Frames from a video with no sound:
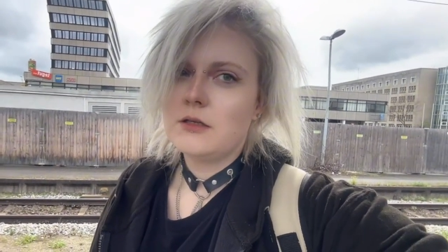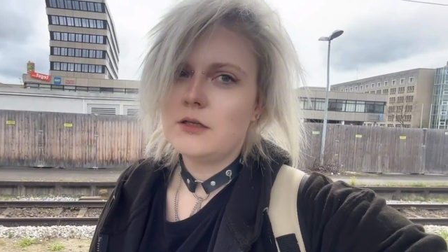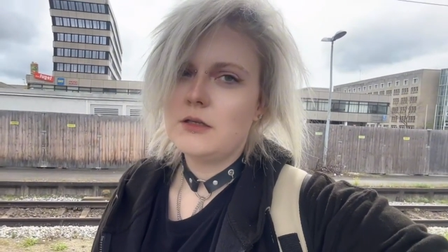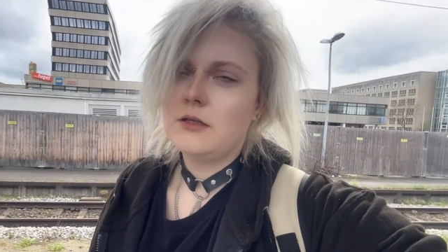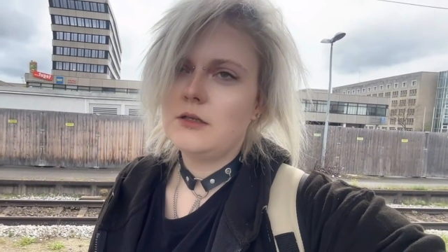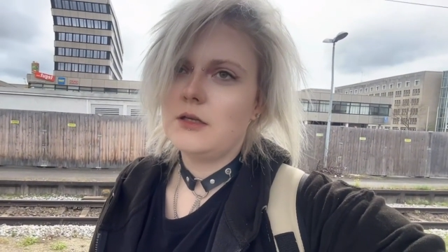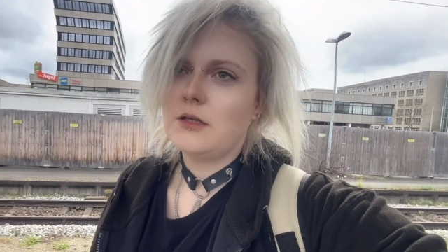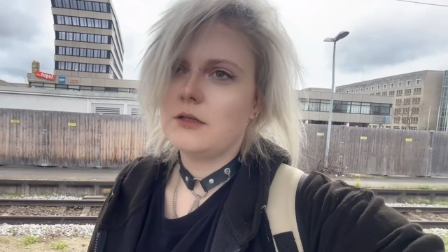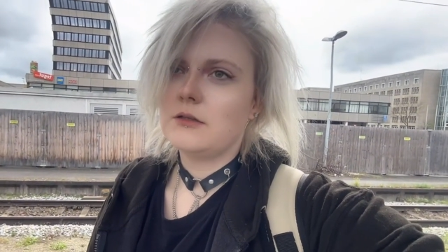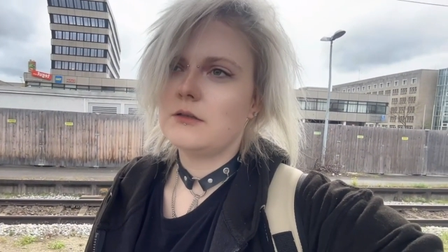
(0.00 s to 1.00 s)
in the
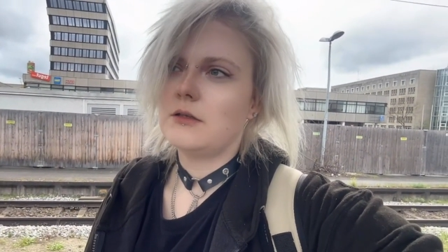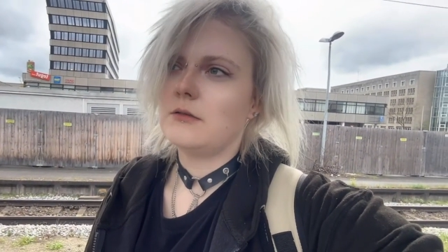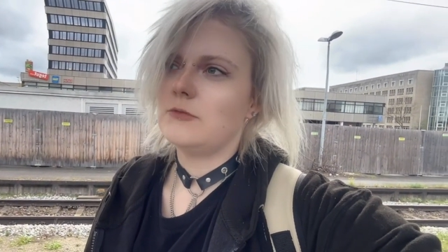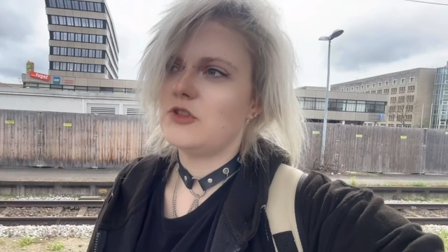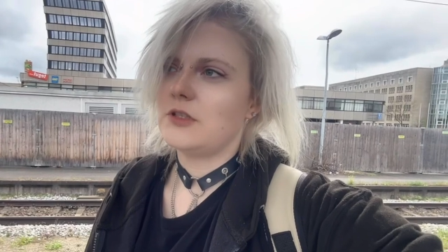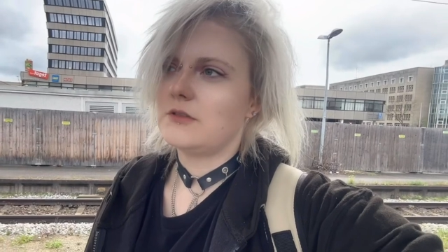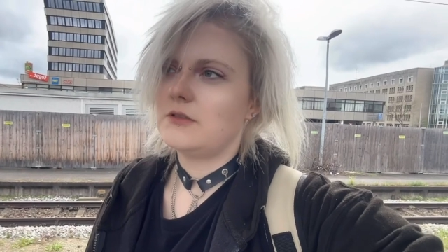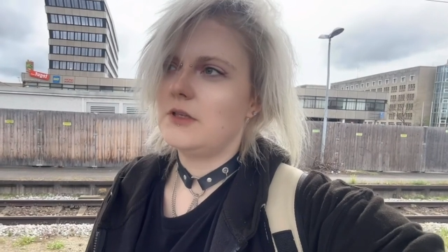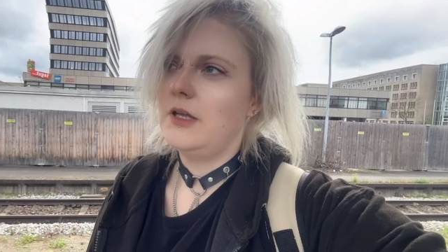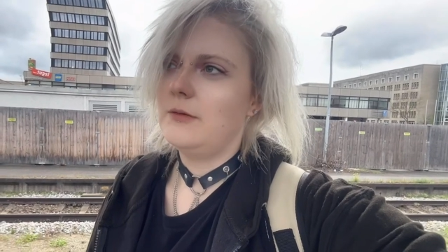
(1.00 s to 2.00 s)
end, I'm
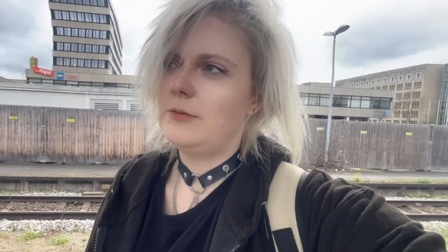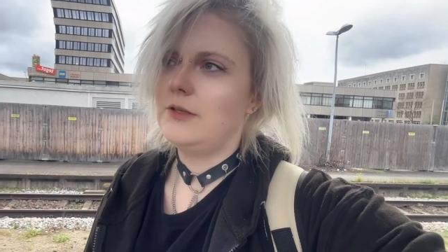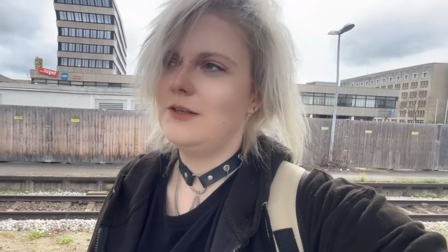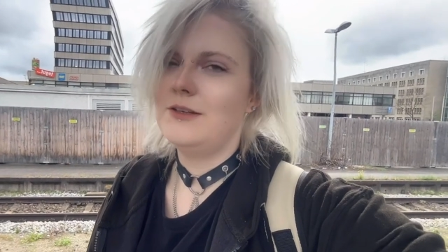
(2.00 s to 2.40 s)
just happy.